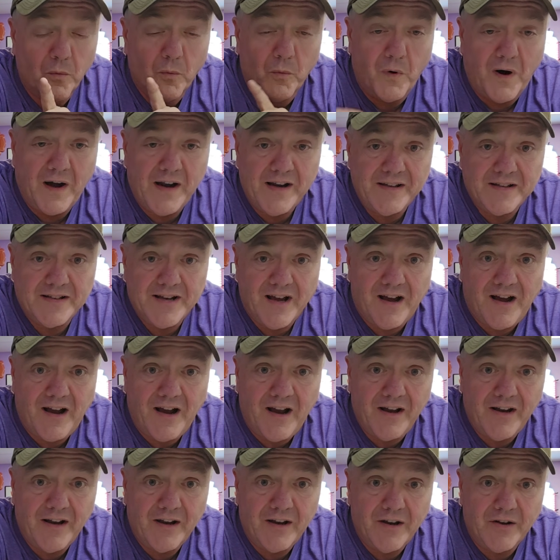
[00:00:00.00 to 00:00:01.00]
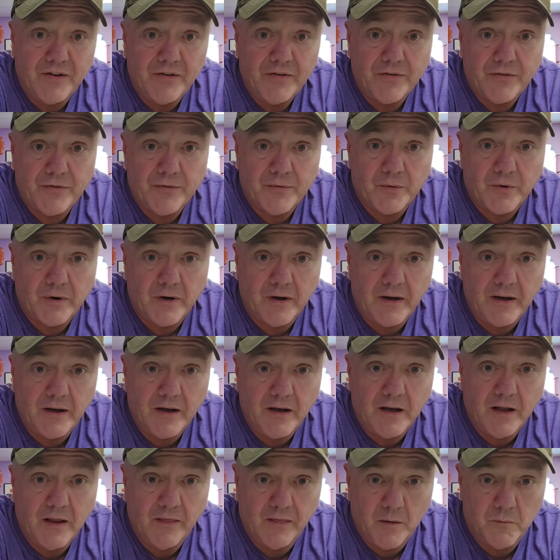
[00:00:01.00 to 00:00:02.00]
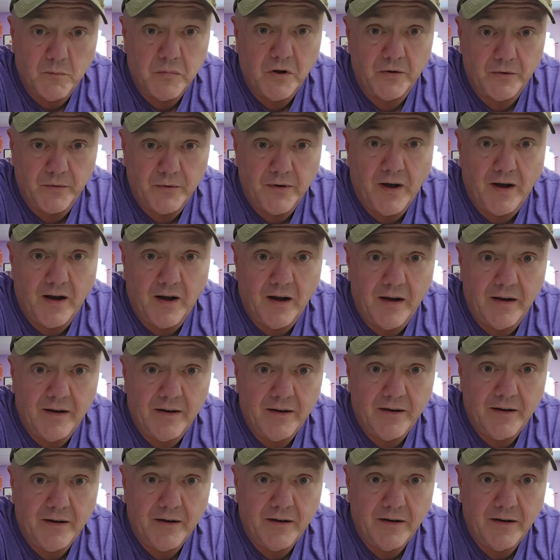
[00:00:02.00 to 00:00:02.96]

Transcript: white dye is 3 and the blue dye